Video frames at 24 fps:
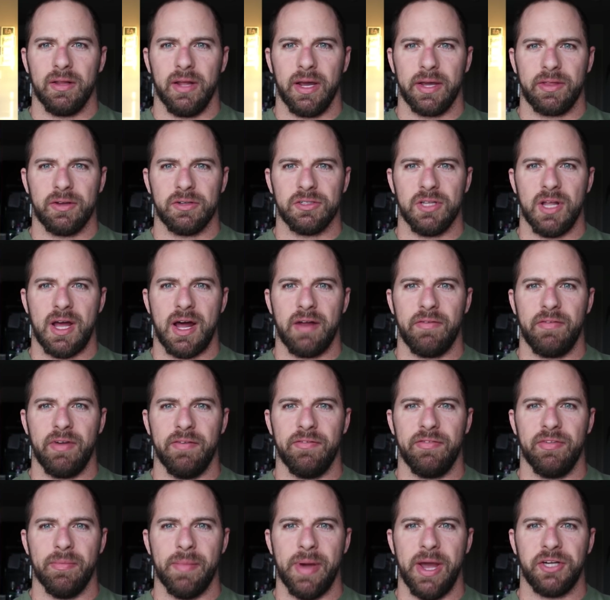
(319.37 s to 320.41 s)
Like, there's a lot of
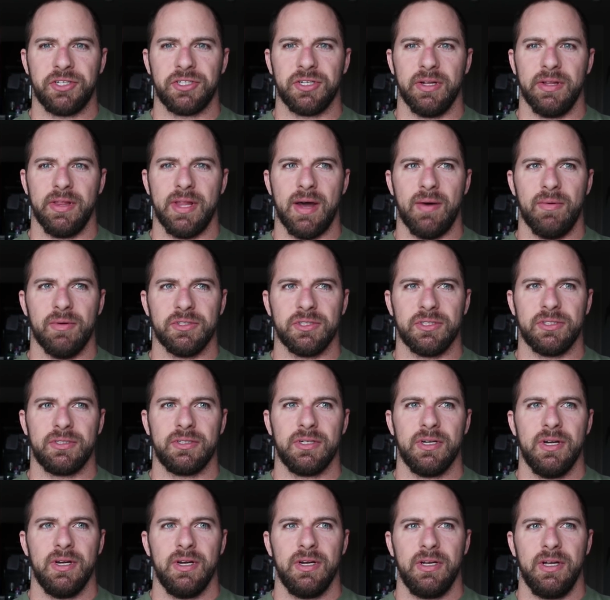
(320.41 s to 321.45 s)
inflammation that
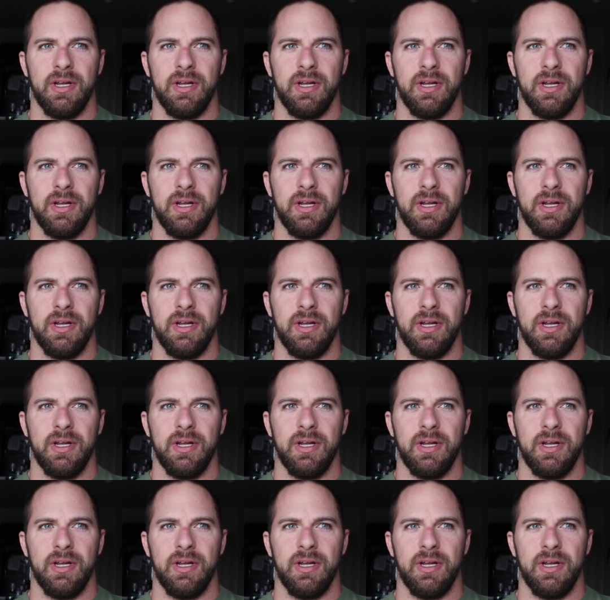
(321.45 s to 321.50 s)
was,